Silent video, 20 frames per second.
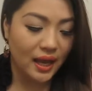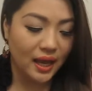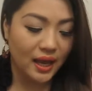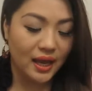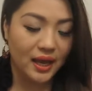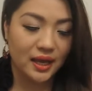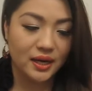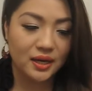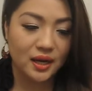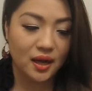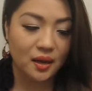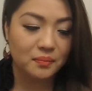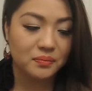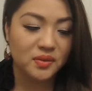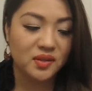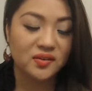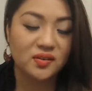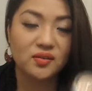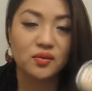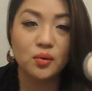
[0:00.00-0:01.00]
And um,
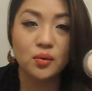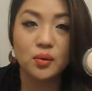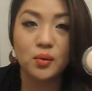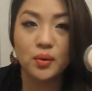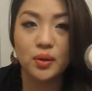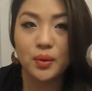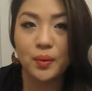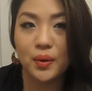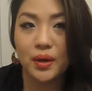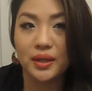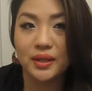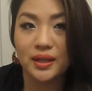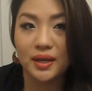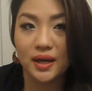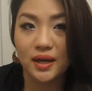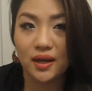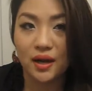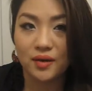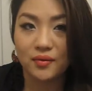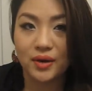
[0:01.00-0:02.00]
this is the only one that
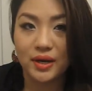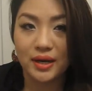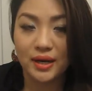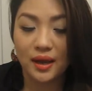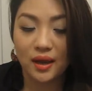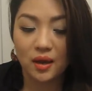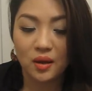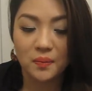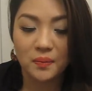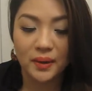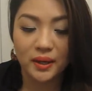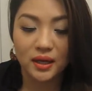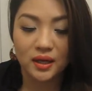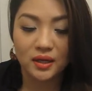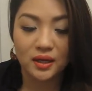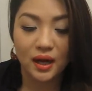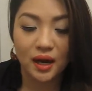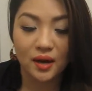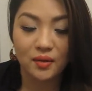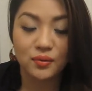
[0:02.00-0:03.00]
I got right now,
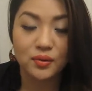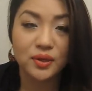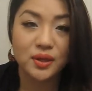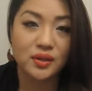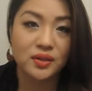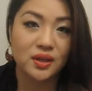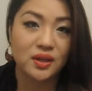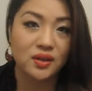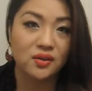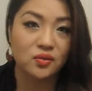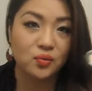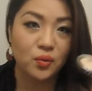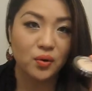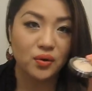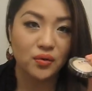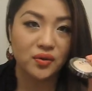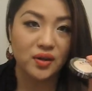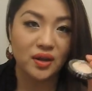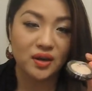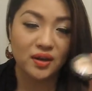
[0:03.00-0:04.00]
but I really think it's
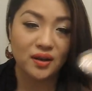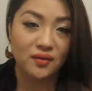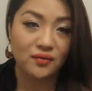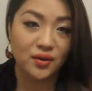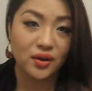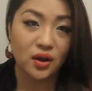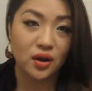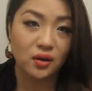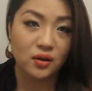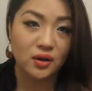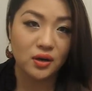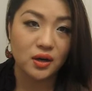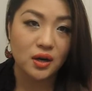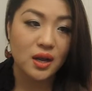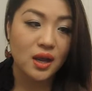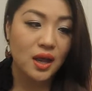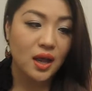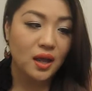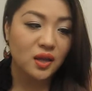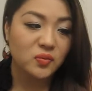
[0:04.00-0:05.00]
worth getting every color,
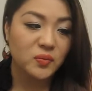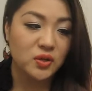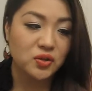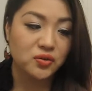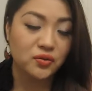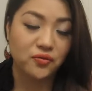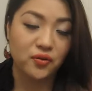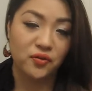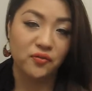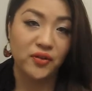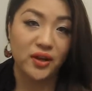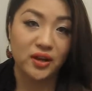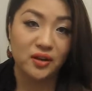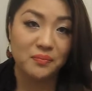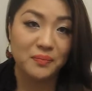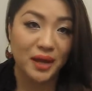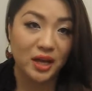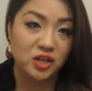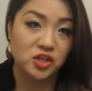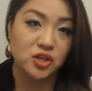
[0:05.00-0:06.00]
especially if you're a fan
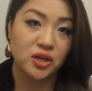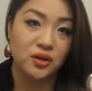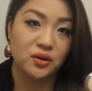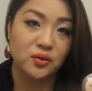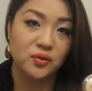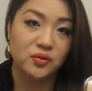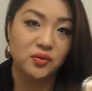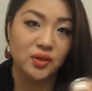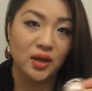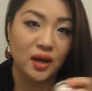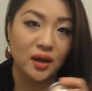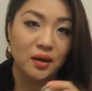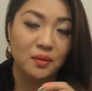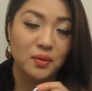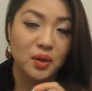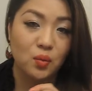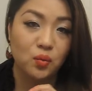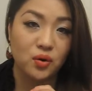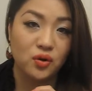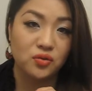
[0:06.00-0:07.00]
of matte shadows. Um,
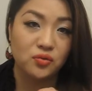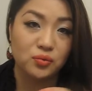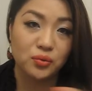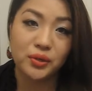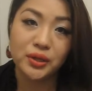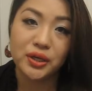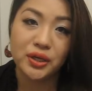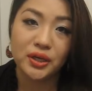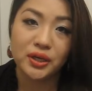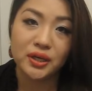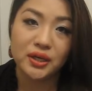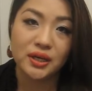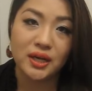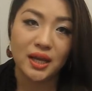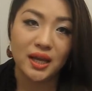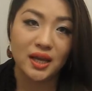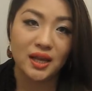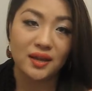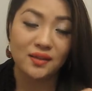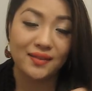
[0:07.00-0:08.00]
it works really good.
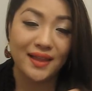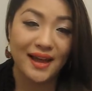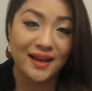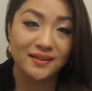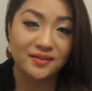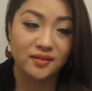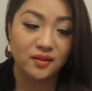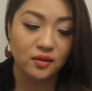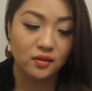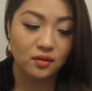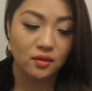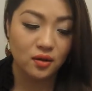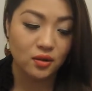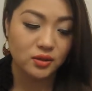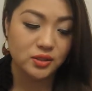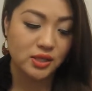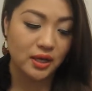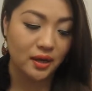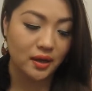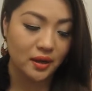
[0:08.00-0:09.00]
It lasts a
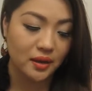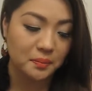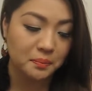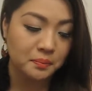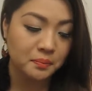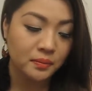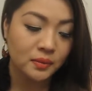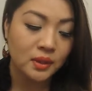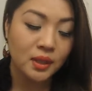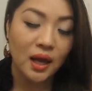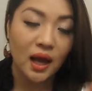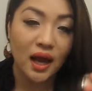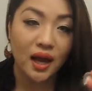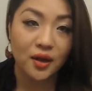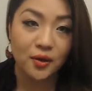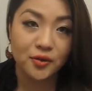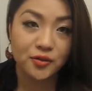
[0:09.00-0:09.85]
long time. I